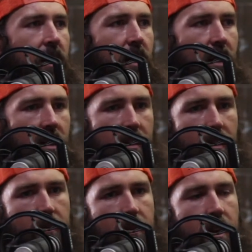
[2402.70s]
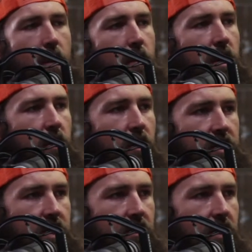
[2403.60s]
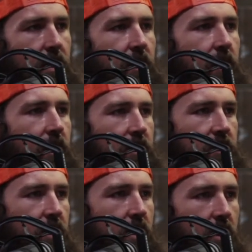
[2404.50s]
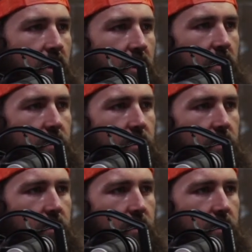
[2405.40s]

Let My People Go Surfing, Yvon Chouinard,